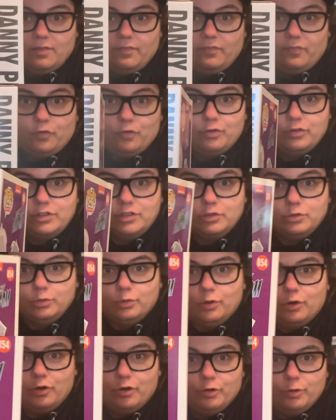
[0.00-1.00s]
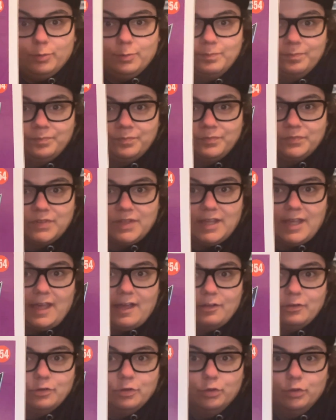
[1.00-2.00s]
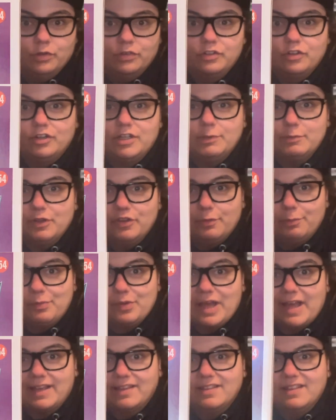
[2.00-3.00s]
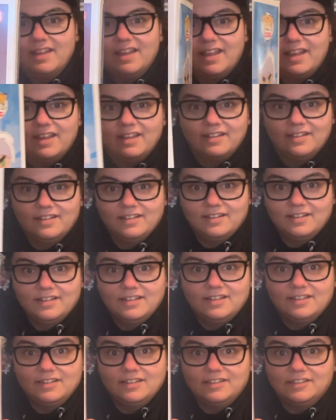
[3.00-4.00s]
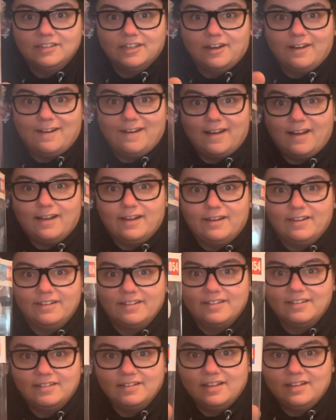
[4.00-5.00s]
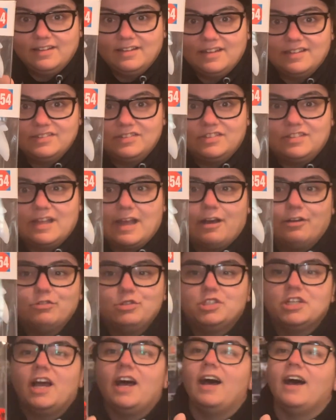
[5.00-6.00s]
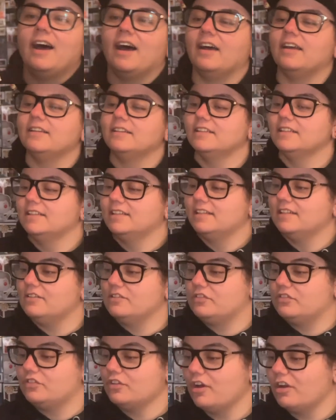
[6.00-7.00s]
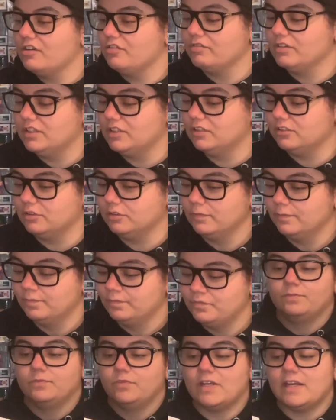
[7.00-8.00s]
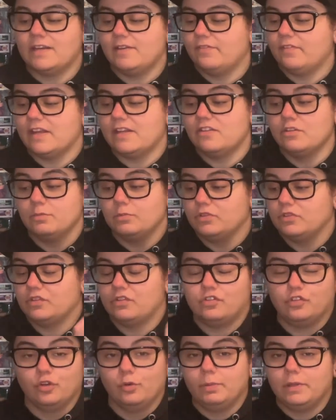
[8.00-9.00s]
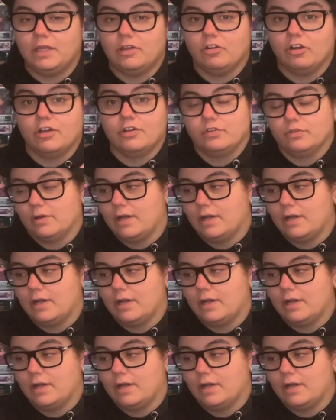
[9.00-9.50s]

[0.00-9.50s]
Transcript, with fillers: for you all. How cool. He's got him on the back there. God. The nostalgia is so real. Danny Phantom was a superhero to